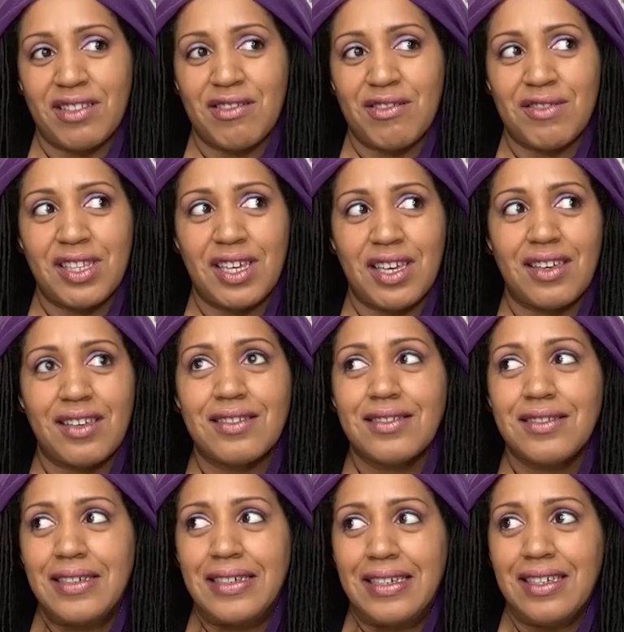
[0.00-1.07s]
regularly
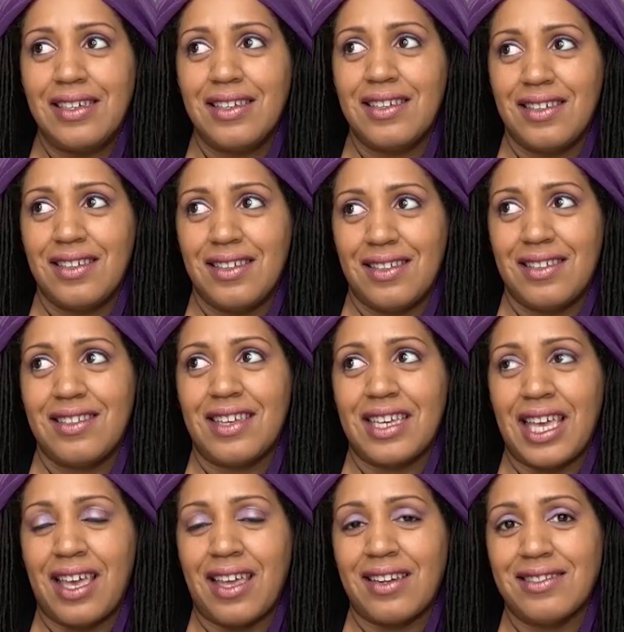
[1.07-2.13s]

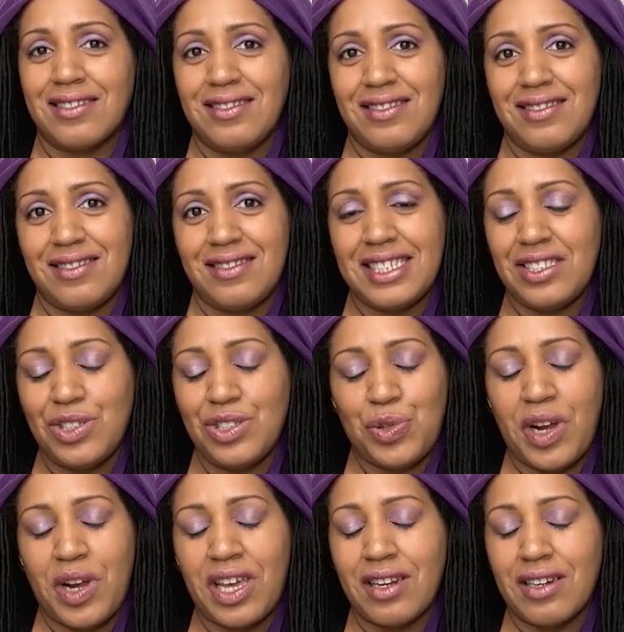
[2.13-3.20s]
again. I still
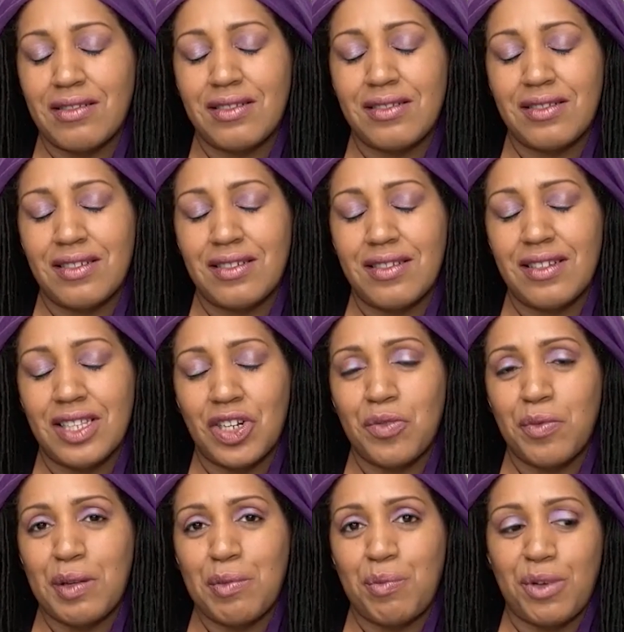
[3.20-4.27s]
train a
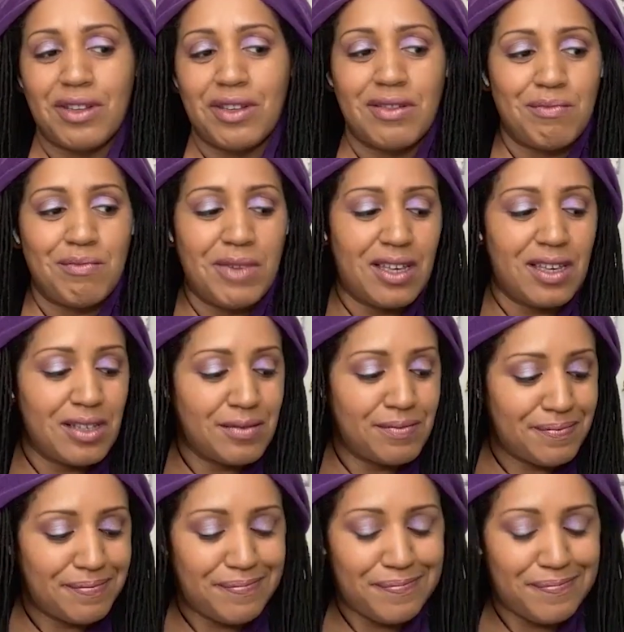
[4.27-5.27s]
little bit, but my